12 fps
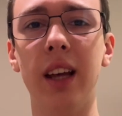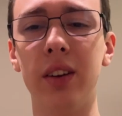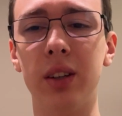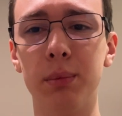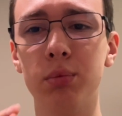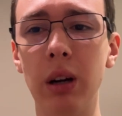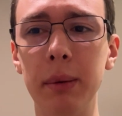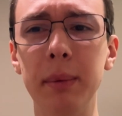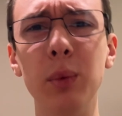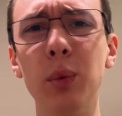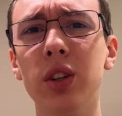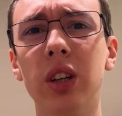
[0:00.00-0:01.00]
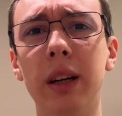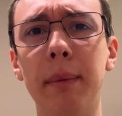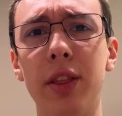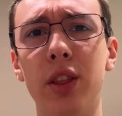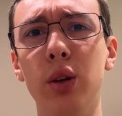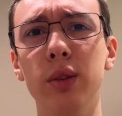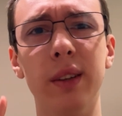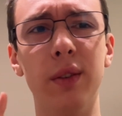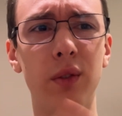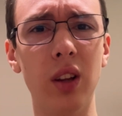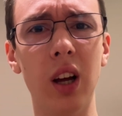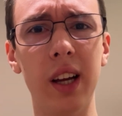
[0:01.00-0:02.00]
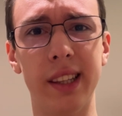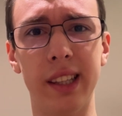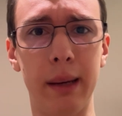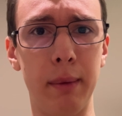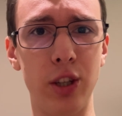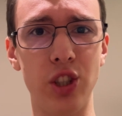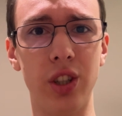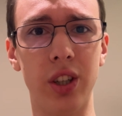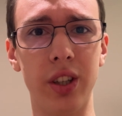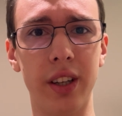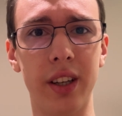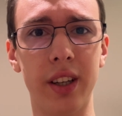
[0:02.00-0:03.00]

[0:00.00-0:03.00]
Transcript: you're probably wondering about those flaws that I mentioned earlier.